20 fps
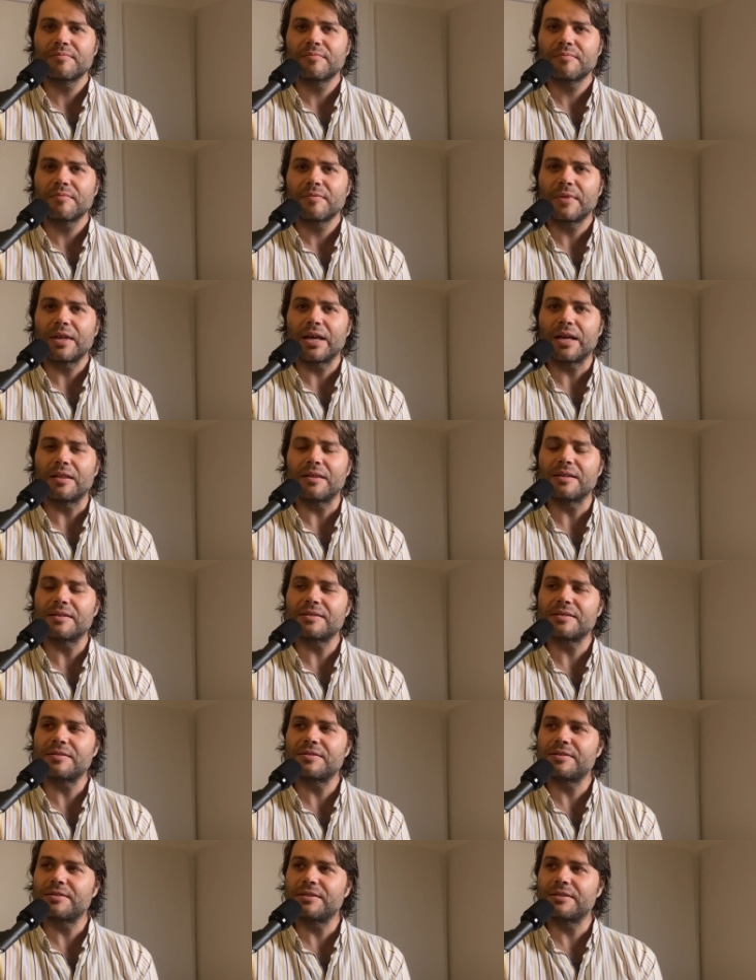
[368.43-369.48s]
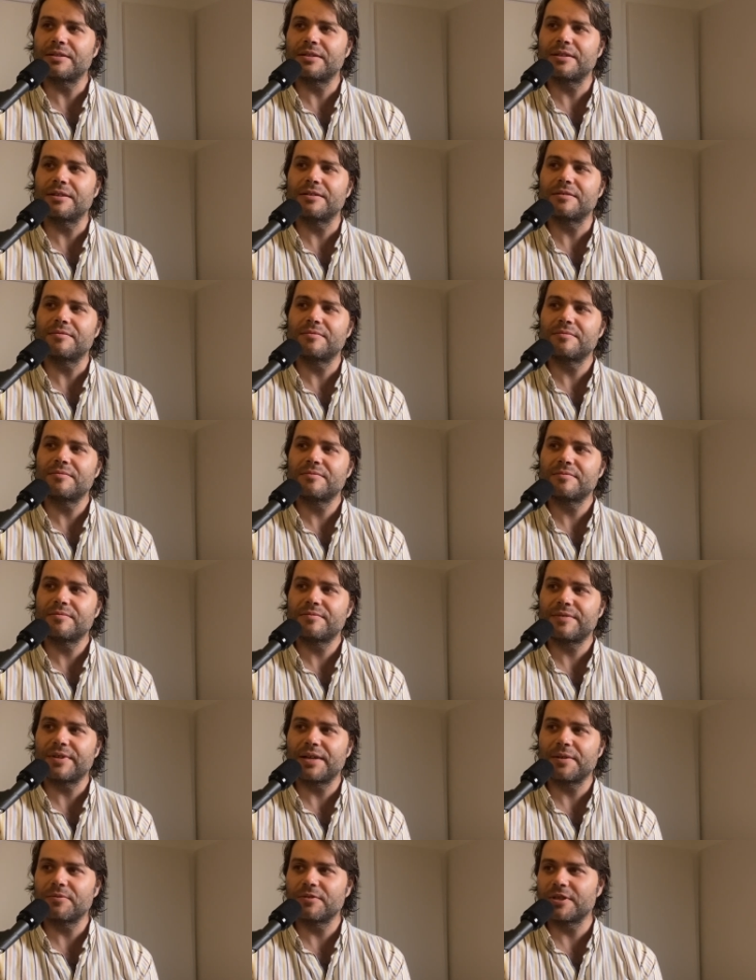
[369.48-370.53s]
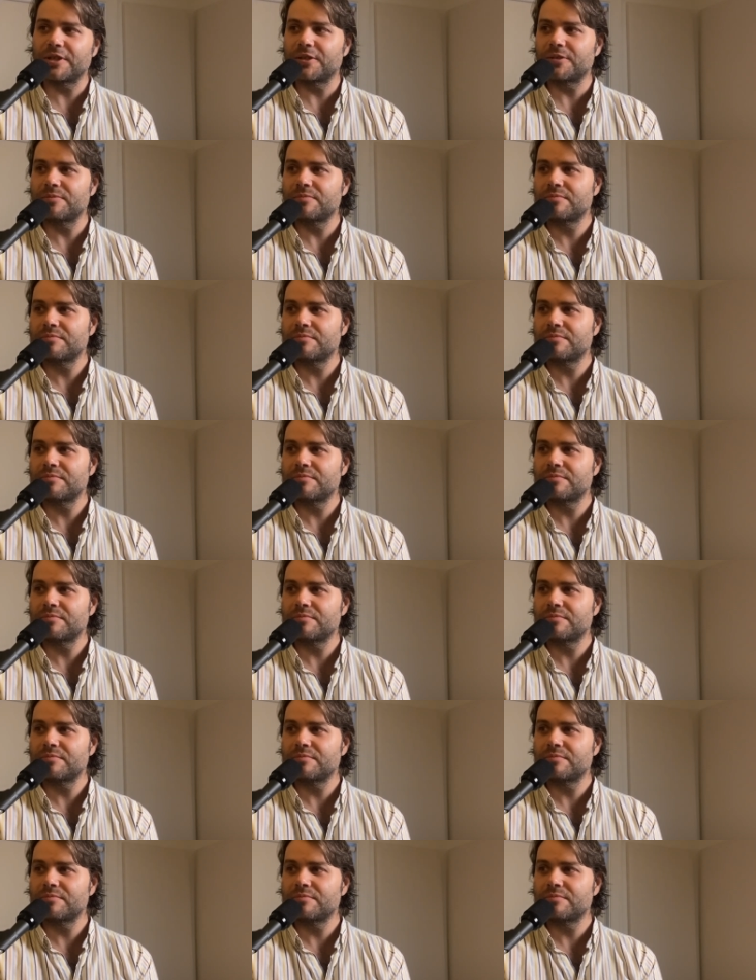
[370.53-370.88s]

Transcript: yeah, listen to your favorite